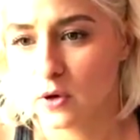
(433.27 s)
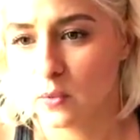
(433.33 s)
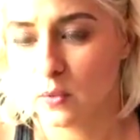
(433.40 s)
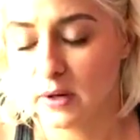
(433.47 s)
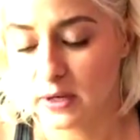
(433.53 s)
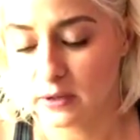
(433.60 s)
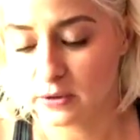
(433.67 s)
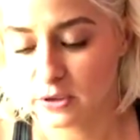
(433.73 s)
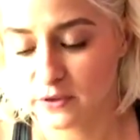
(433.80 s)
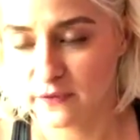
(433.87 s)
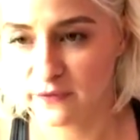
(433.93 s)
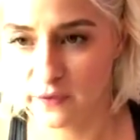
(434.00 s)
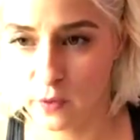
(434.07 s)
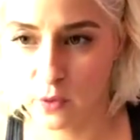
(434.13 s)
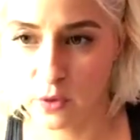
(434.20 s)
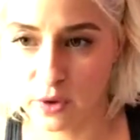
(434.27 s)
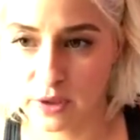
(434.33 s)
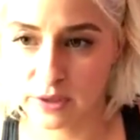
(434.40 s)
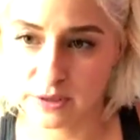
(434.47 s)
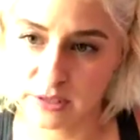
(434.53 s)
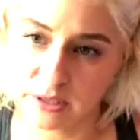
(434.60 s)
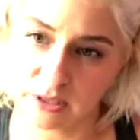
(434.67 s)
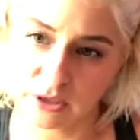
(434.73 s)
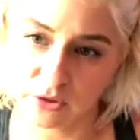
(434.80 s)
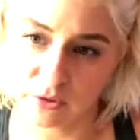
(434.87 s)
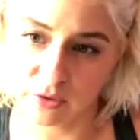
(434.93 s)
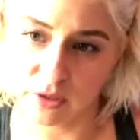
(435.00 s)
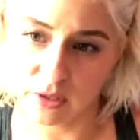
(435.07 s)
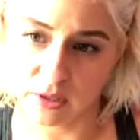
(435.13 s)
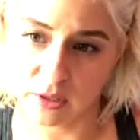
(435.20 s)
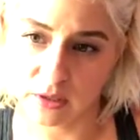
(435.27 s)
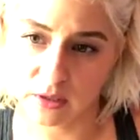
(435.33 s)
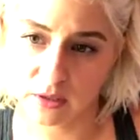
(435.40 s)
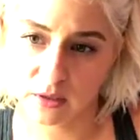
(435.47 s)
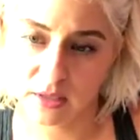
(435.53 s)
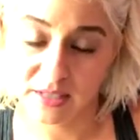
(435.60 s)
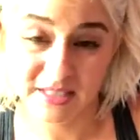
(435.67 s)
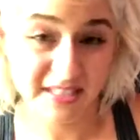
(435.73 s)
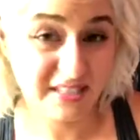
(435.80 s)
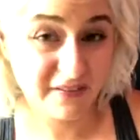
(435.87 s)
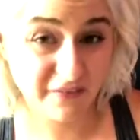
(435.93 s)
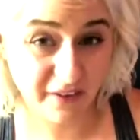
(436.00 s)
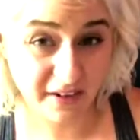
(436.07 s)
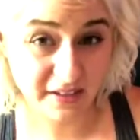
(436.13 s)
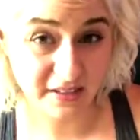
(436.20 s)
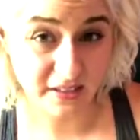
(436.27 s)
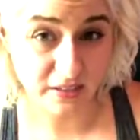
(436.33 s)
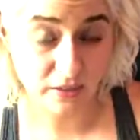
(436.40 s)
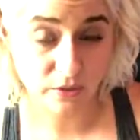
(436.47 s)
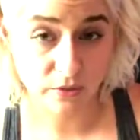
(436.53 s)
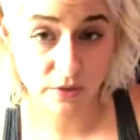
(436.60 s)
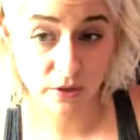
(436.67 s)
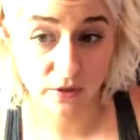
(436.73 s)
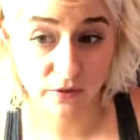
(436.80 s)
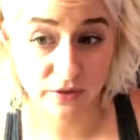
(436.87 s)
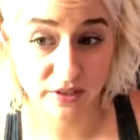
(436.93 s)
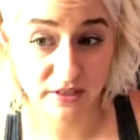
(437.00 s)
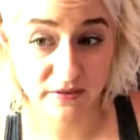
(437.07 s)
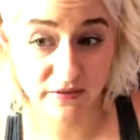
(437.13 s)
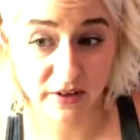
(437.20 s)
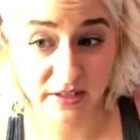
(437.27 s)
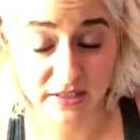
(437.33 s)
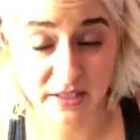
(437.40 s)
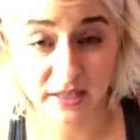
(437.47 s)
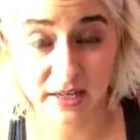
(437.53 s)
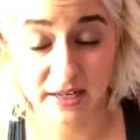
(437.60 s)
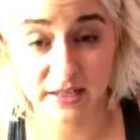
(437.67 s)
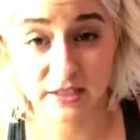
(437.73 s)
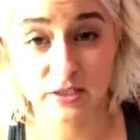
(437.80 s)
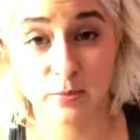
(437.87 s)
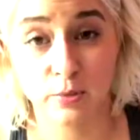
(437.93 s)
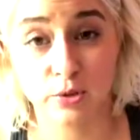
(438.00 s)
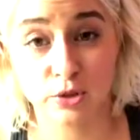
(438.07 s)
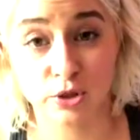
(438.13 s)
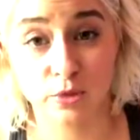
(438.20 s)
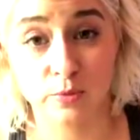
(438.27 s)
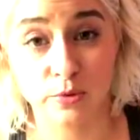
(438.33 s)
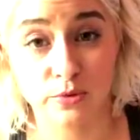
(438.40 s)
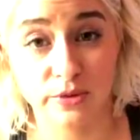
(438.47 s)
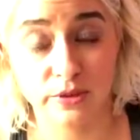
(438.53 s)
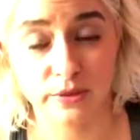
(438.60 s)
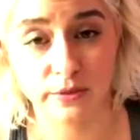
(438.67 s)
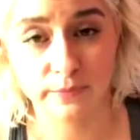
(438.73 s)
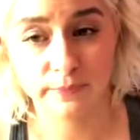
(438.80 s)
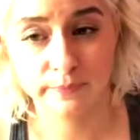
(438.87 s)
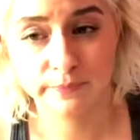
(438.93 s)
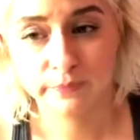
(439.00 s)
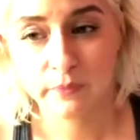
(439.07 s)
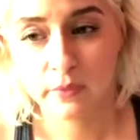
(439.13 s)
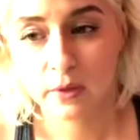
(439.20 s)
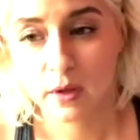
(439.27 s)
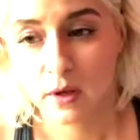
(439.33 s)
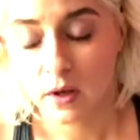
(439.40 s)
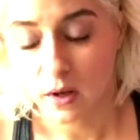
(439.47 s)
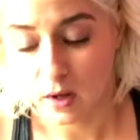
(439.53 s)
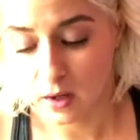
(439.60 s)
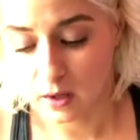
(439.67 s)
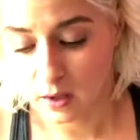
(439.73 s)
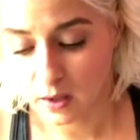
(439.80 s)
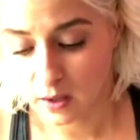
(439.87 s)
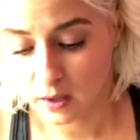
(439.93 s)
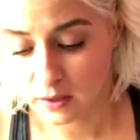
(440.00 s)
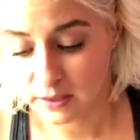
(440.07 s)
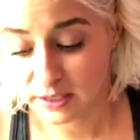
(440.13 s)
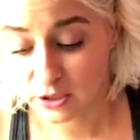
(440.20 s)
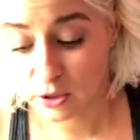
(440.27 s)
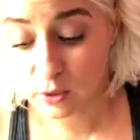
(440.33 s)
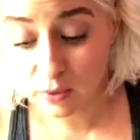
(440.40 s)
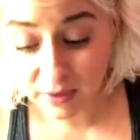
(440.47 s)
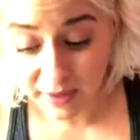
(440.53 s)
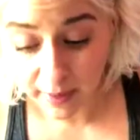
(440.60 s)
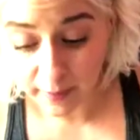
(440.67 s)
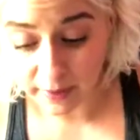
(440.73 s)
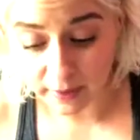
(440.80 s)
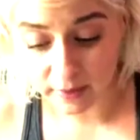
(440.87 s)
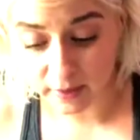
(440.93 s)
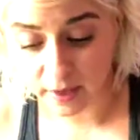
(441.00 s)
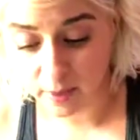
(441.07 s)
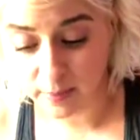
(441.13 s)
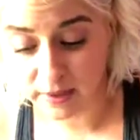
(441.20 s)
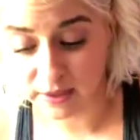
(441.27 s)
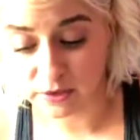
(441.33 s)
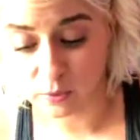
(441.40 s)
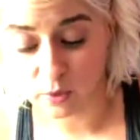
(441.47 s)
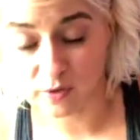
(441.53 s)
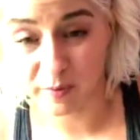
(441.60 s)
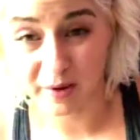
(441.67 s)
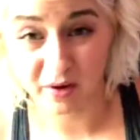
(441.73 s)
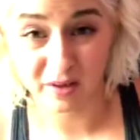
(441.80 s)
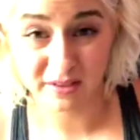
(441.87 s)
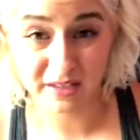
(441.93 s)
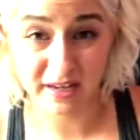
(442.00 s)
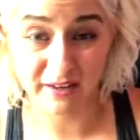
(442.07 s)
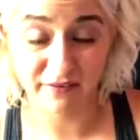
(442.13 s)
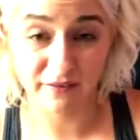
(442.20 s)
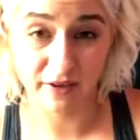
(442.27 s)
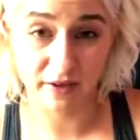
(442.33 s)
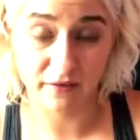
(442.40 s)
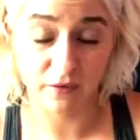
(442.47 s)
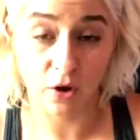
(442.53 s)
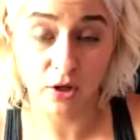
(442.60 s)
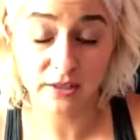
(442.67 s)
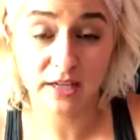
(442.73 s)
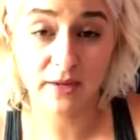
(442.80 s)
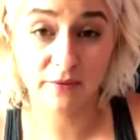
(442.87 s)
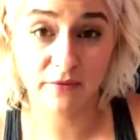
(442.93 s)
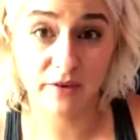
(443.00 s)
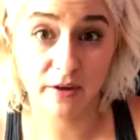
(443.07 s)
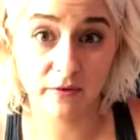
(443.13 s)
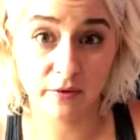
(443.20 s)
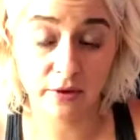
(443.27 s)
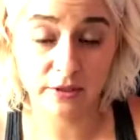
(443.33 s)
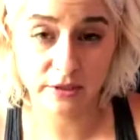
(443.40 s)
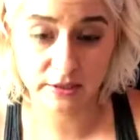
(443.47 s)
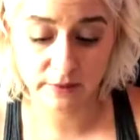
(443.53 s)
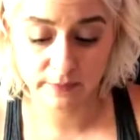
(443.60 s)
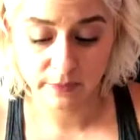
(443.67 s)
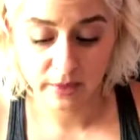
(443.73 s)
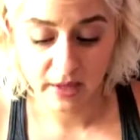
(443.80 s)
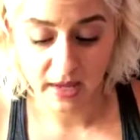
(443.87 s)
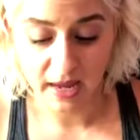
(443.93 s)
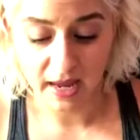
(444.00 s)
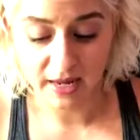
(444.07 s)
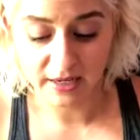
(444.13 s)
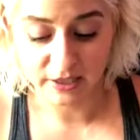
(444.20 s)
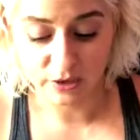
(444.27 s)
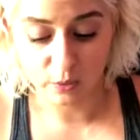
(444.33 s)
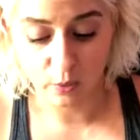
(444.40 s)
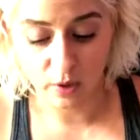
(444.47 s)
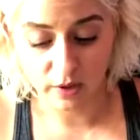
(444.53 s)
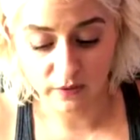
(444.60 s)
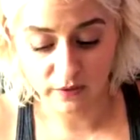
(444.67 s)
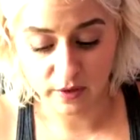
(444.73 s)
what else for tea tree? Disinfecting. It's really good for disinfecting, and it supports your immune system. Let's go to lemon. Lemon is one of my all-time favorites, and it's one of